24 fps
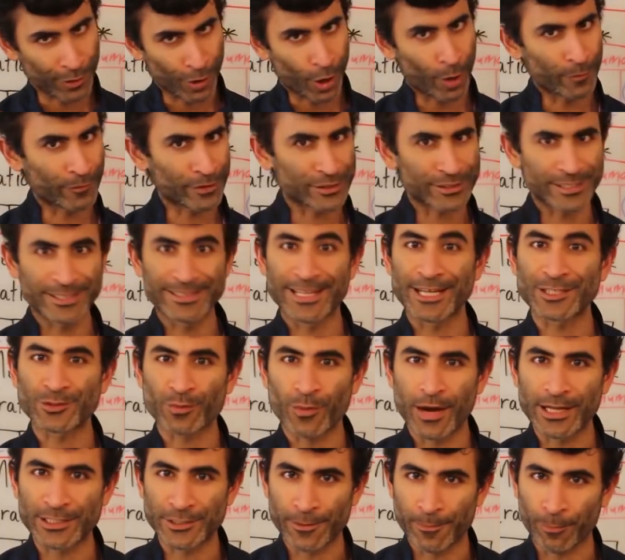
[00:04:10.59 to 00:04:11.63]
Obviously, that's
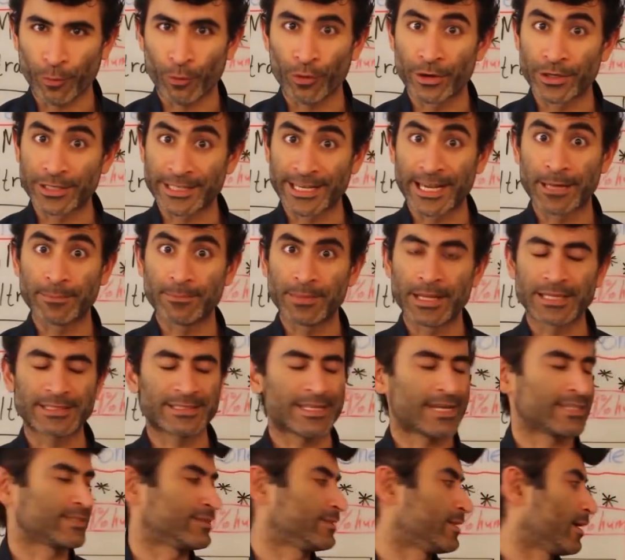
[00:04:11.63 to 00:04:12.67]
why it's important to get
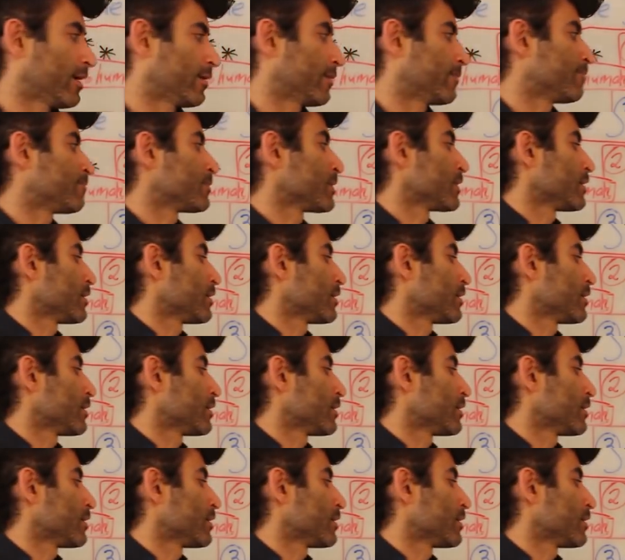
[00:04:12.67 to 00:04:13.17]
blood tests done.